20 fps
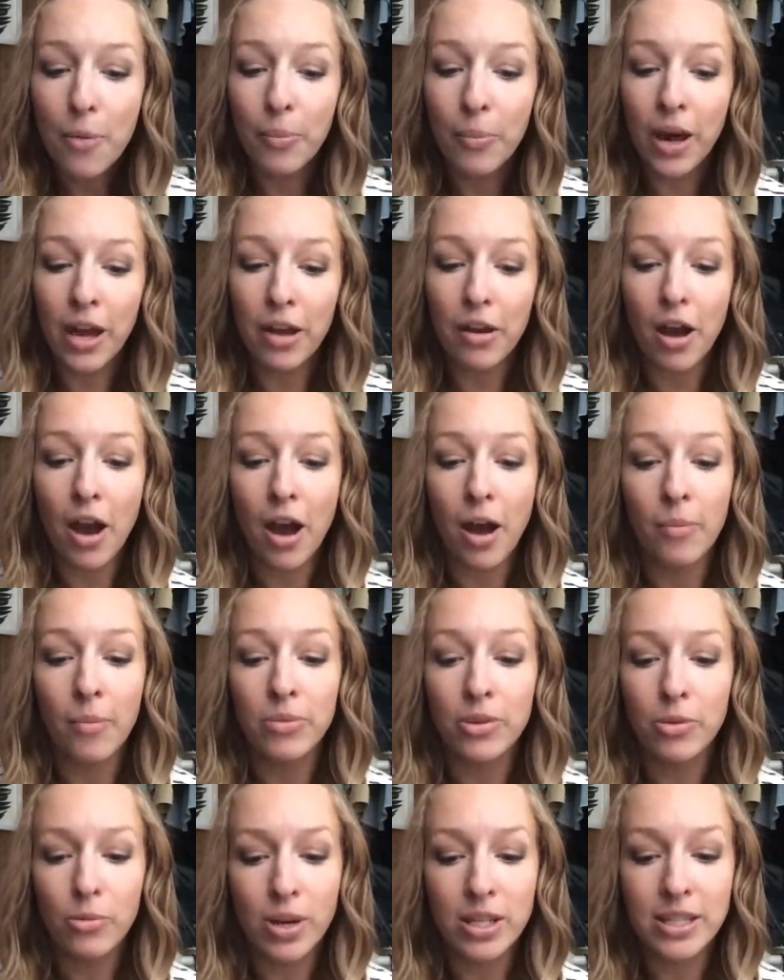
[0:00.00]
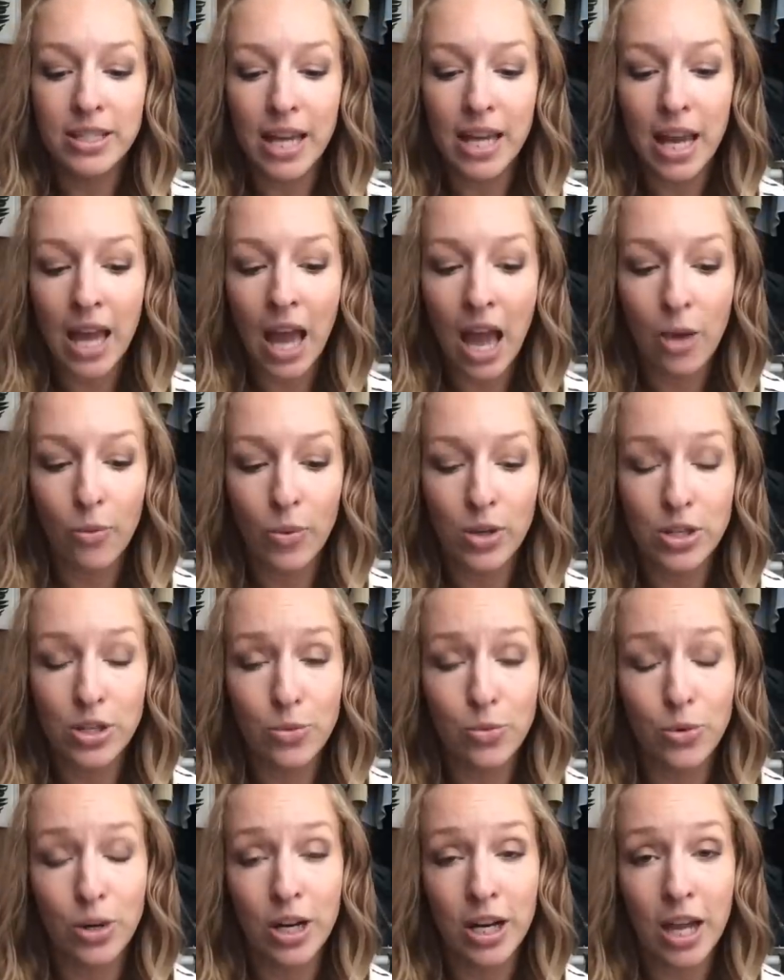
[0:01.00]
But the one day I went
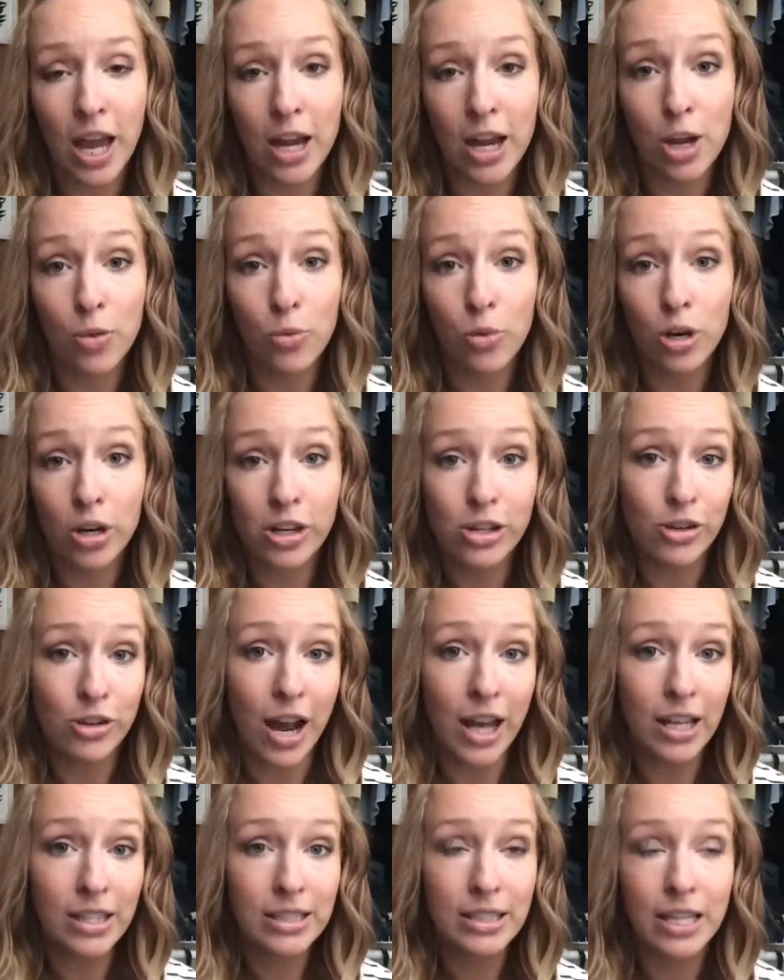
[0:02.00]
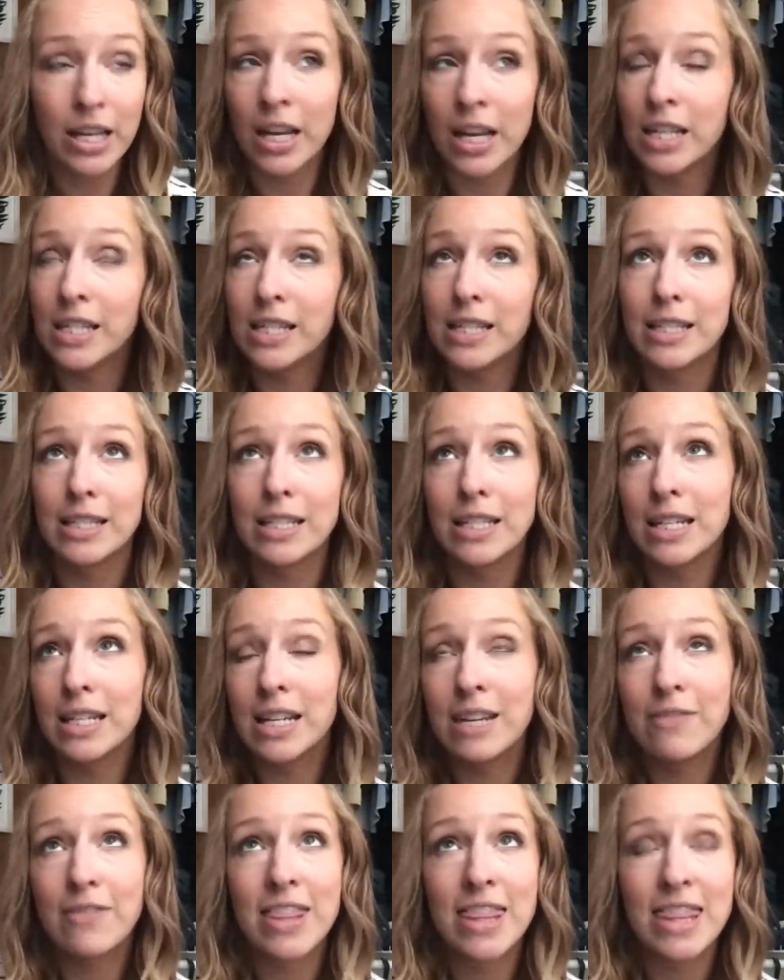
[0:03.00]
to work and I wore a dress and I didn't
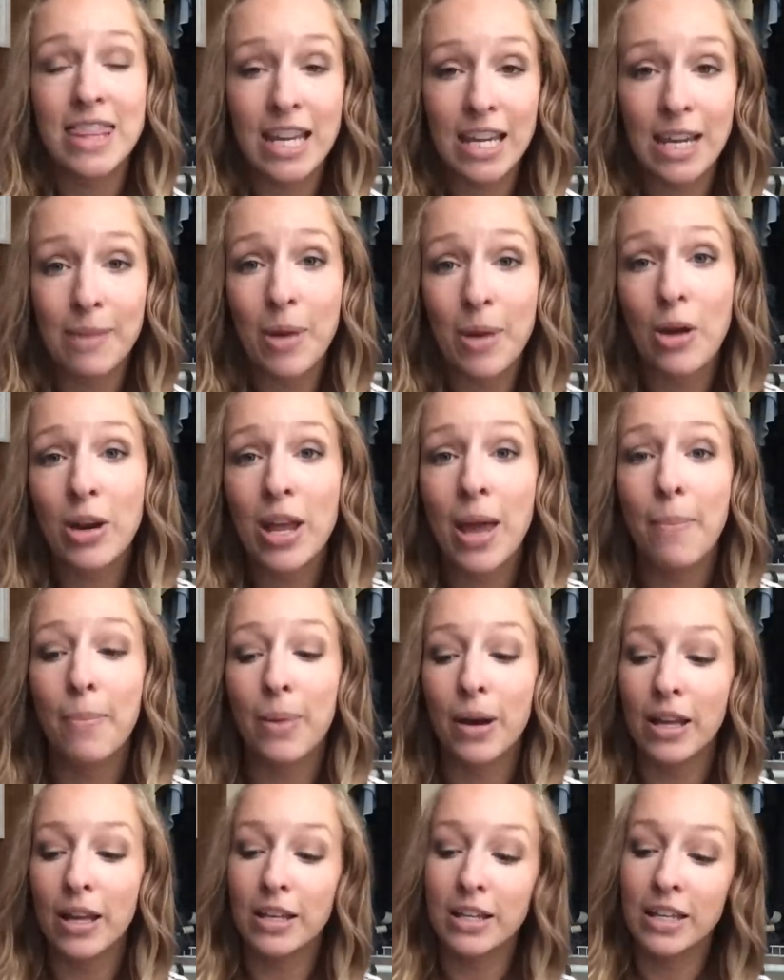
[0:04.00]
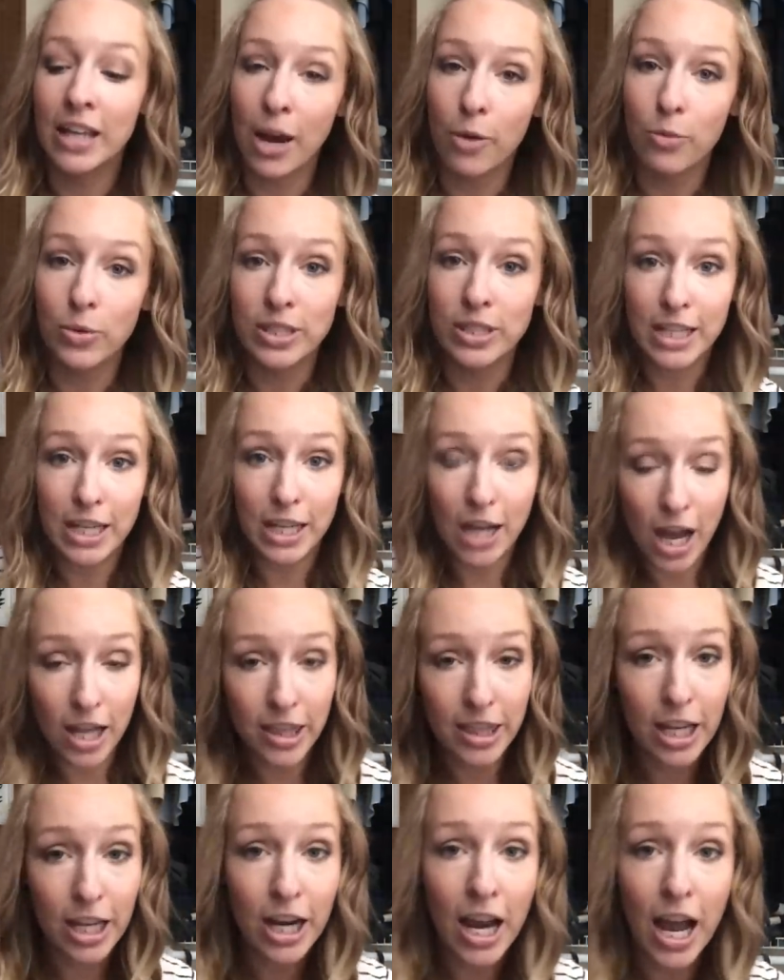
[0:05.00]
even think about it. But yeah, once I
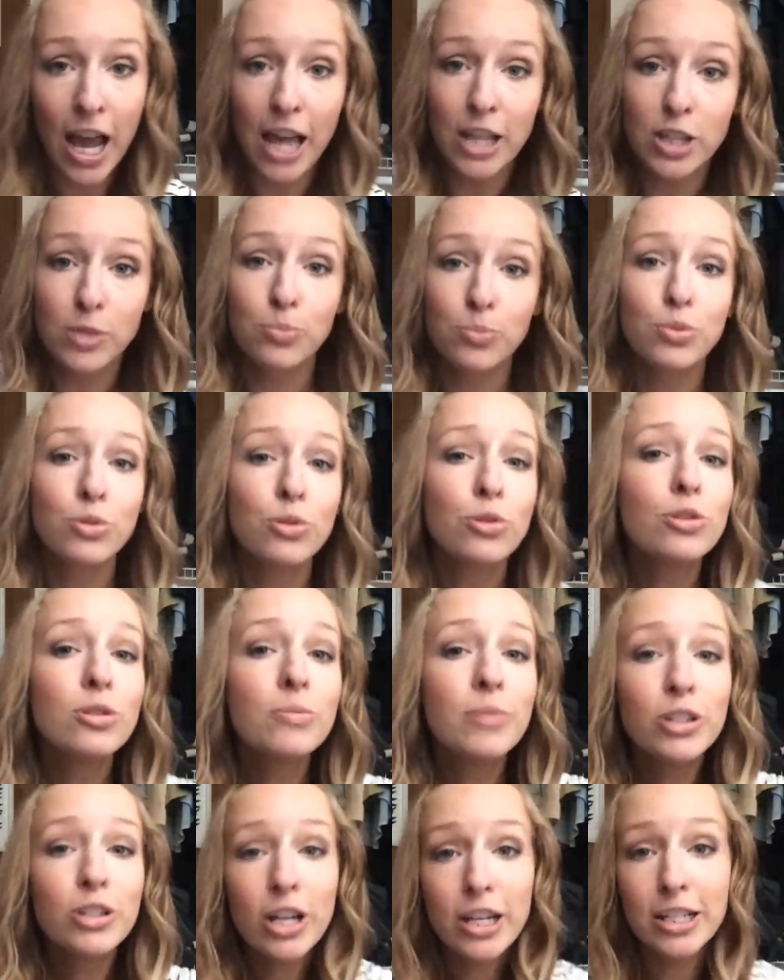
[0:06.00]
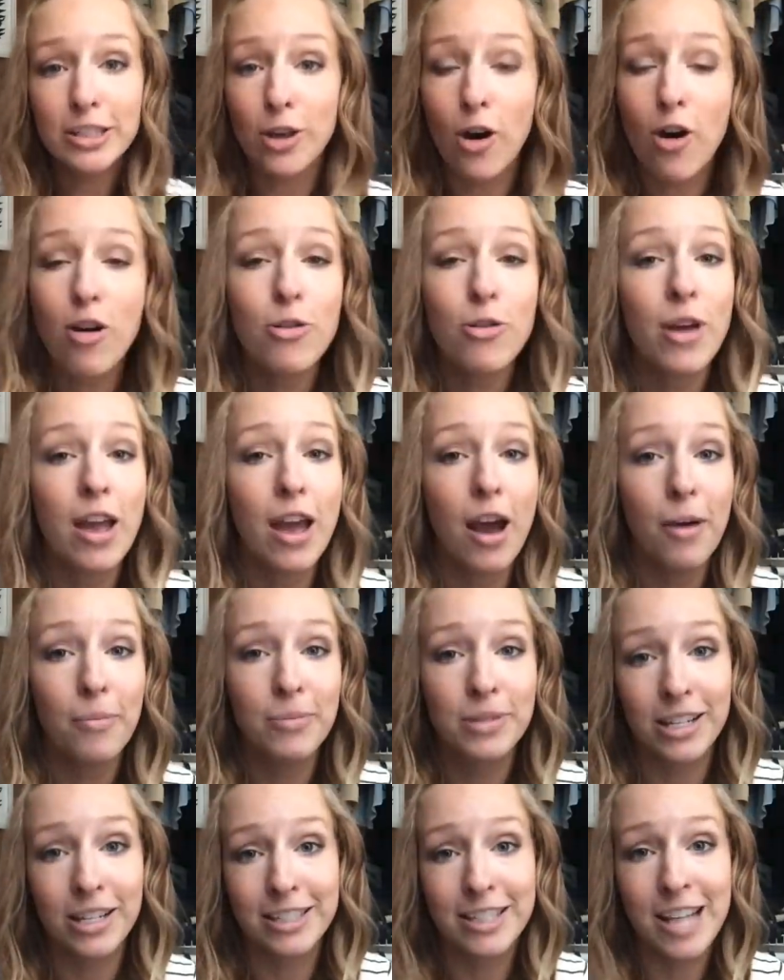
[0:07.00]
got there, I had to pull my dress all the way
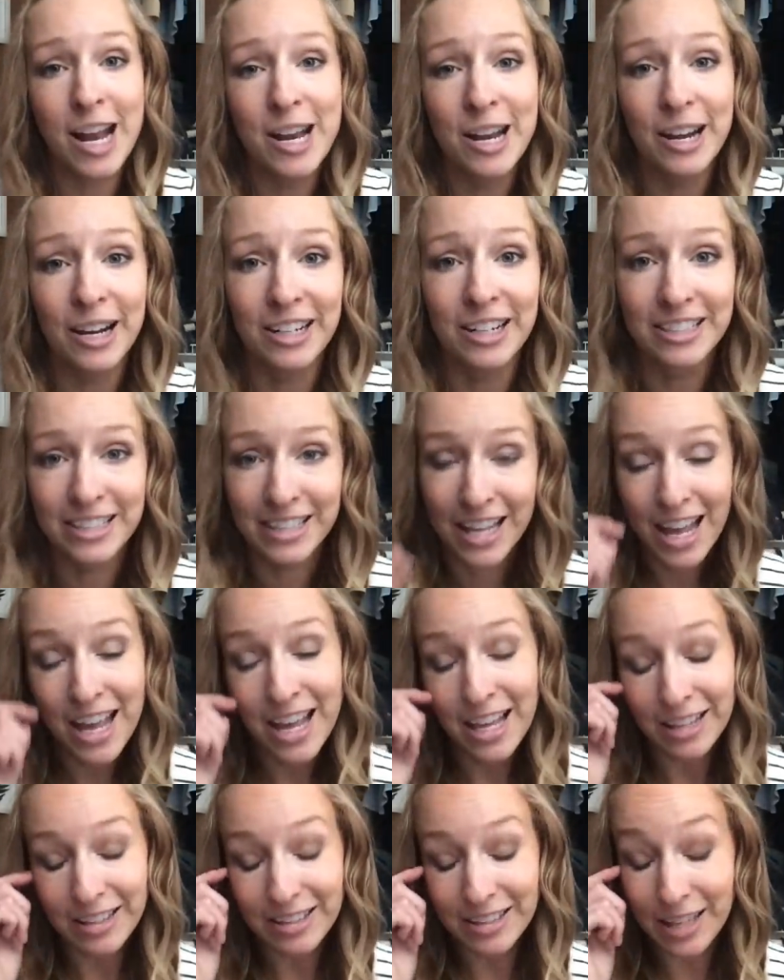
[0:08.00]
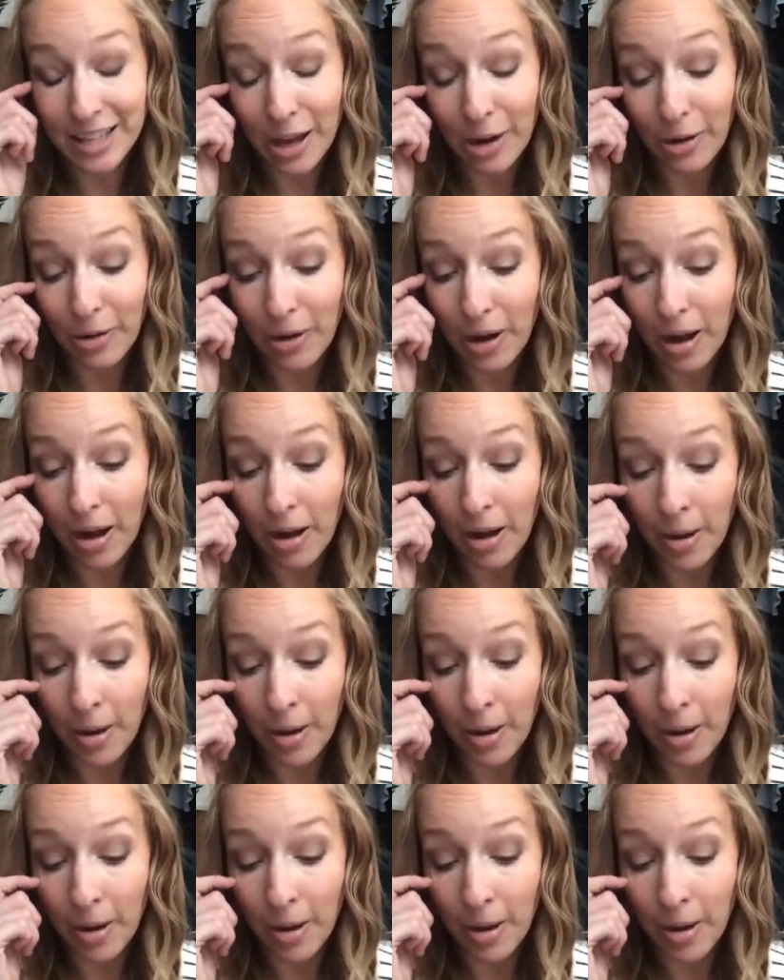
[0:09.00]
up just to nurse. So